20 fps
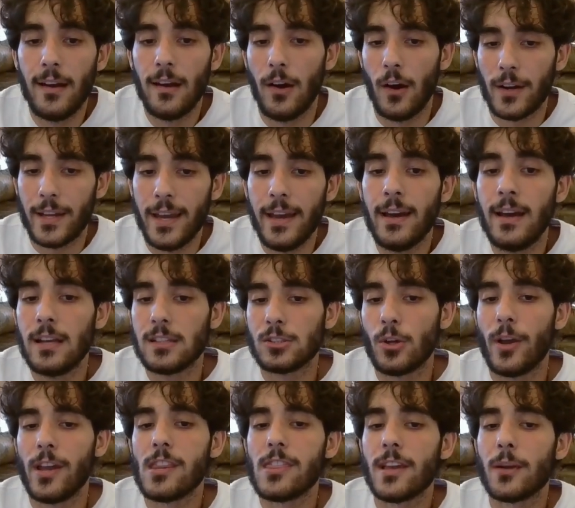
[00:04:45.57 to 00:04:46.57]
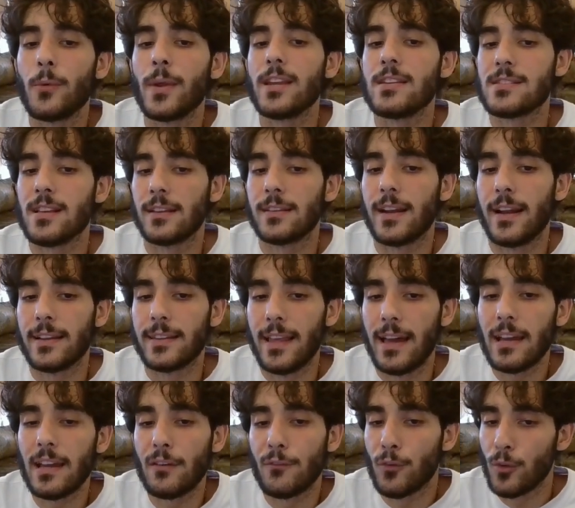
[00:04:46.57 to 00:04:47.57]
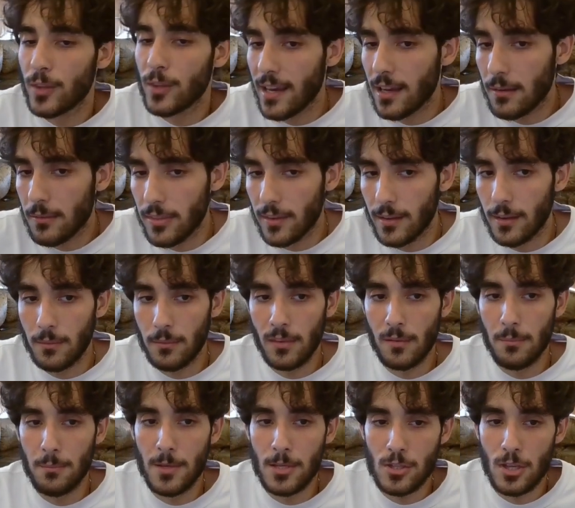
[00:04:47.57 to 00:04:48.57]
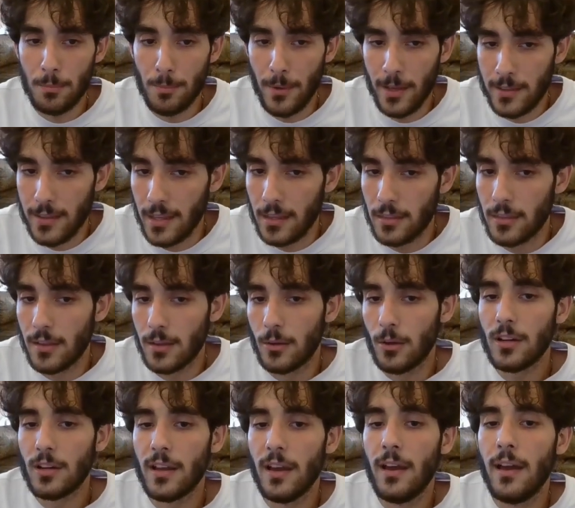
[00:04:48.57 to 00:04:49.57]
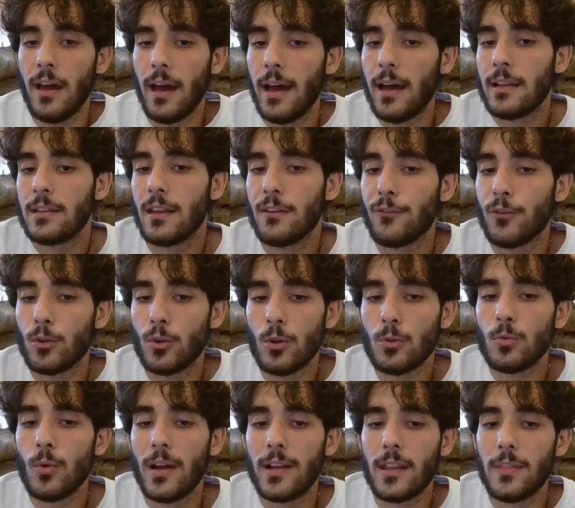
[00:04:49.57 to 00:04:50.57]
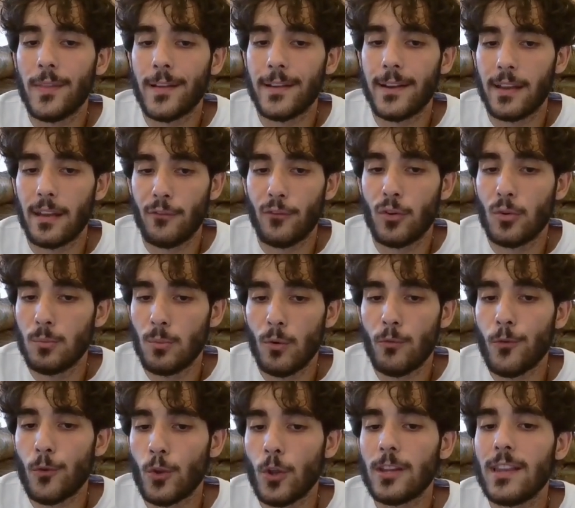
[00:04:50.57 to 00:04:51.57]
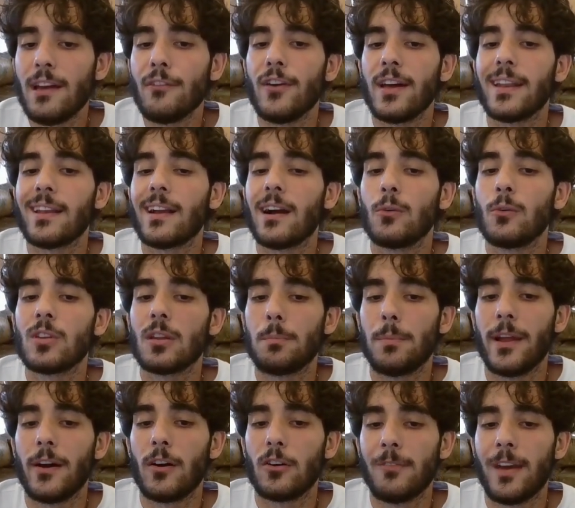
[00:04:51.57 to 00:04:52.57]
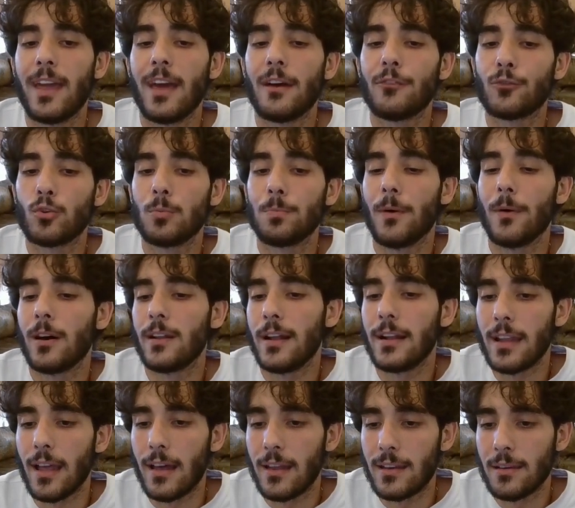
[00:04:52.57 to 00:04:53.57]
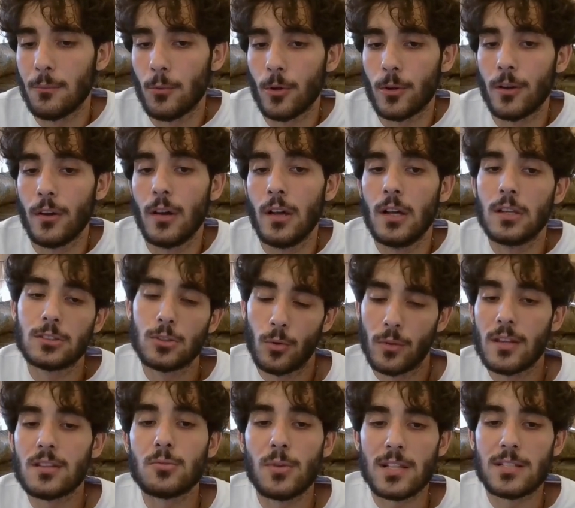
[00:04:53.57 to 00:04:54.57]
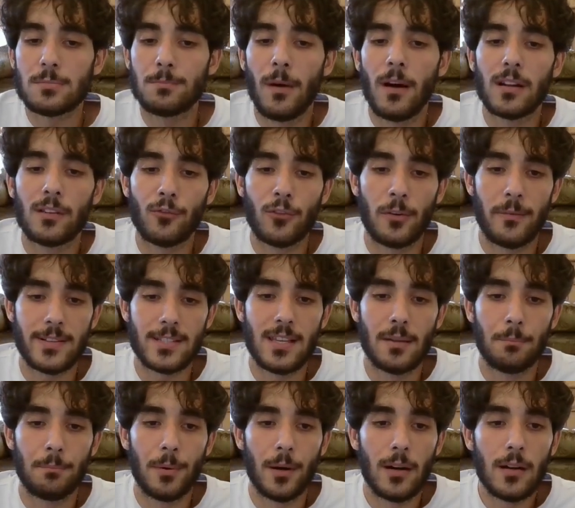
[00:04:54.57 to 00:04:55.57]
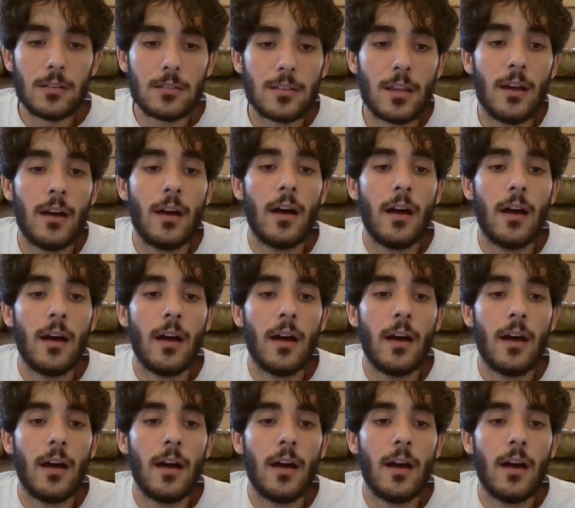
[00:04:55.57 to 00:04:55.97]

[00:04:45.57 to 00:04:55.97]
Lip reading: Okay, so here the queen is under attack. If you take the bishop, I take the rook, and if you don't do anything, like if you move, you don't have any counterplay on my f2 pawn anymore. So this was smart from Hussein's part.